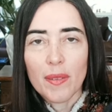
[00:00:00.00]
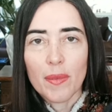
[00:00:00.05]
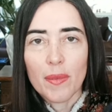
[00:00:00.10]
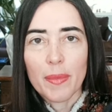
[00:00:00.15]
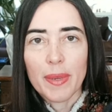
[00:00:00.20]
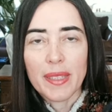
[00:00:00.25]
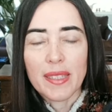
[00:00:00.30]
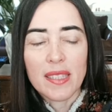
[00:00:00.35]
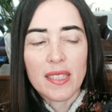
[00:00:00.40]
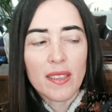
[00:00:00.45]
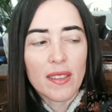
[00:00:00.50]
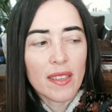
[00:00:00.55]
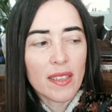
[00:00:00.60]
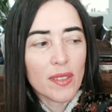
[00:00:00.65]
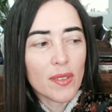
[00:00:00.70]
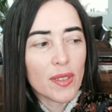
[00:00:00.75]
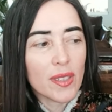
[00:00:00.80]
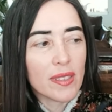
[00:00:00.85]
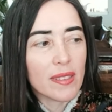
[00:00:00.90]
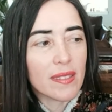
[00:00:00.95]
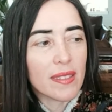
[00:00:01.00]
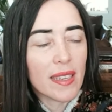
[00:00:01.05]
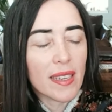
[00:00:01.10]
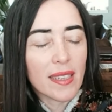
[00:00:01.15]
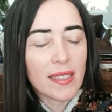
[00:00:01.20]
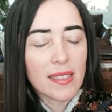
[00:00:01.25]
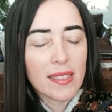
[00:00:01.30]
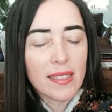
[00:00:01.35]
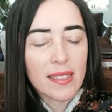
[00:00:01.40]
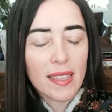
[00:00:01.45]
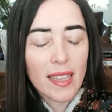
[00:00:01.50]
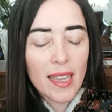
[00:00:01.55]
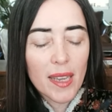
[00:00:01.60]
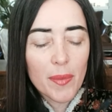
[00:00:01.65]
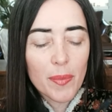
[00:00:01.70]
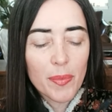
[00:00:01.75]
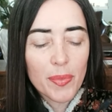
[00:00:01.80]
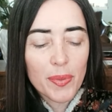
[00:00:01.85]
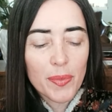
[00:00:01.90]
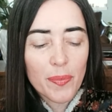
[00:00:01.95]
But see that you can take a
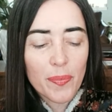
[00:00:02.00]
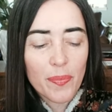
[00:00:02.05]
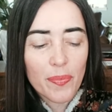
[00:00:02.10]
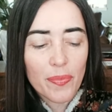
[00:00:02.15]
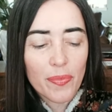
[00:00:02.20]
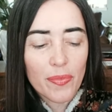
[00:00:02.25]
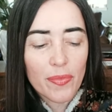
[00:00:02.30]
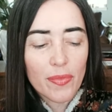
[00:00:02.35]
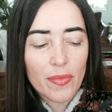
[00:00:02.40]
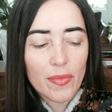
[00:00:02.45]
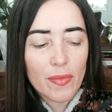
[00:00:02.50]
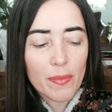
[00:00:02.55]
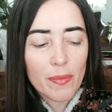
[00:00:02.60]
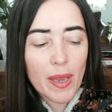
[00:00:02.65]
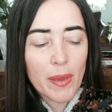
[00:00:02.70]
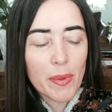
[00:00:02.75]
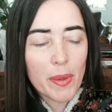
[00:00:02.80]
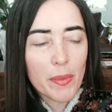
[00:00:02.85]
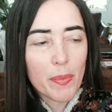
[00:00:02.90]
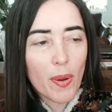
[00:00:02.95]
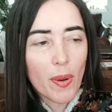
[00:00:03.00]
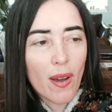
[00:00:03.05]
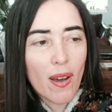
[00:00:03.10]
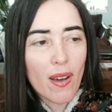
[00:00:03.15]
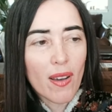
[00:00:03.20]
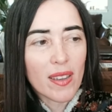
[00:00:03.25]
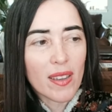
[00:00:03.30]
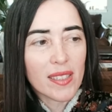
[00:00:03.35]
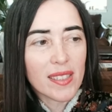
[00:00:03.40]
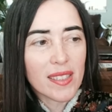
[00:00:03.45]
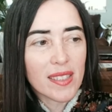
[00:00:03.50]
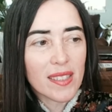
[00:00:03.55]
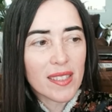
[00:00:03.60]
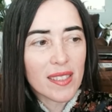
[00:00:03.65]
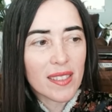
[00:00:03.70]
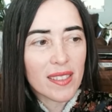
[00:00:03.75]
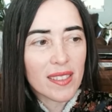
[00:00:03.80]
step, maybe pause,